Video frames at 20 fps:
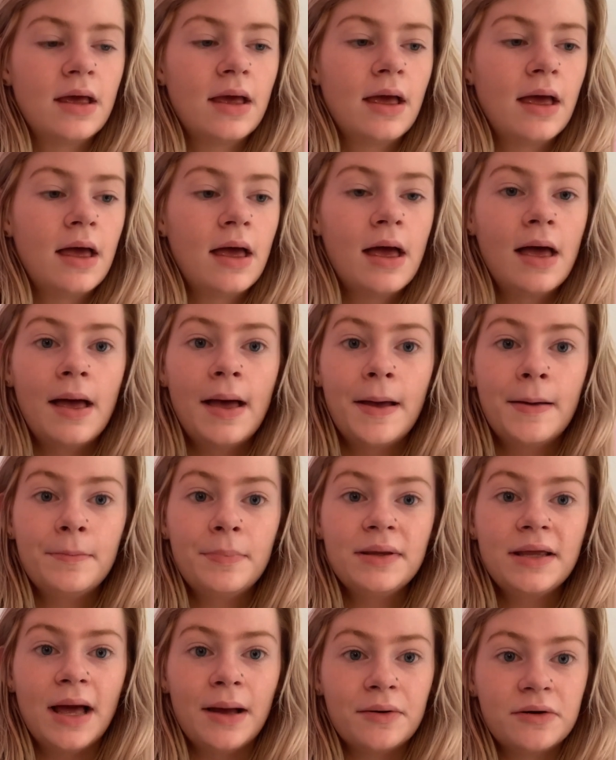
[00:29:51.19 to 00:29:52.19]

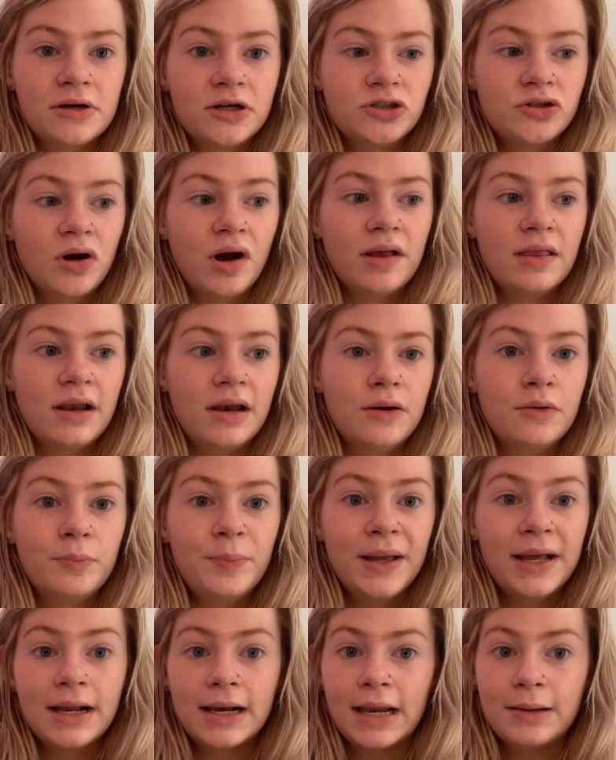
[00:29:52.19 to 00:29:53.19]
But yeah, I'm gonna try the little
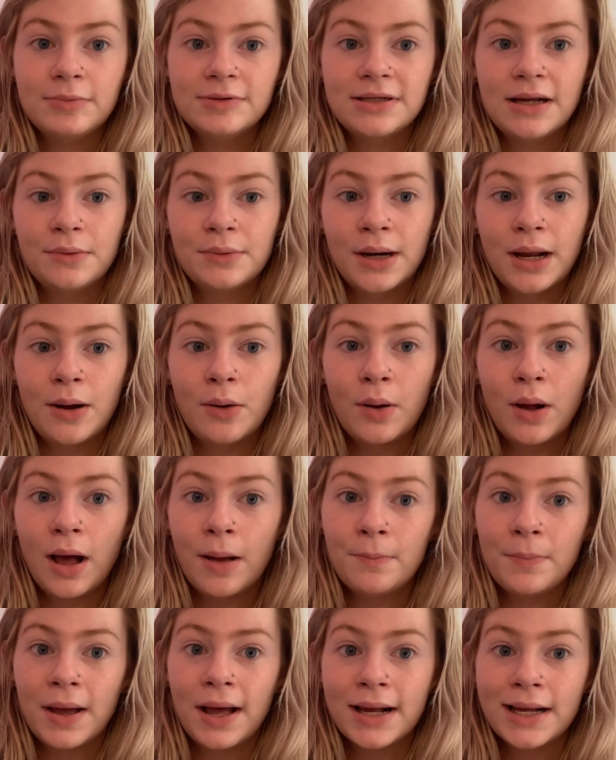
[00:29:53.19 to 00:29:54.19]
pink labels out now and
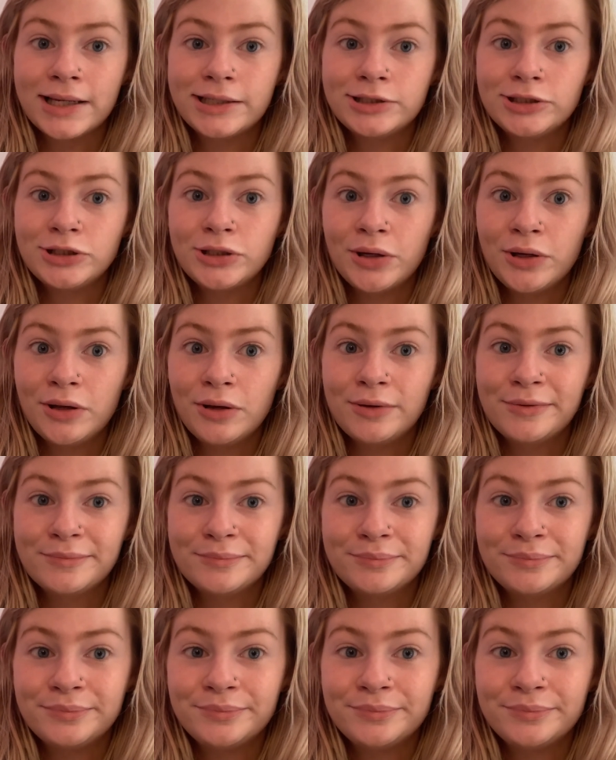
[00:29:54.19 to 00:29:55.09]
come back and show you.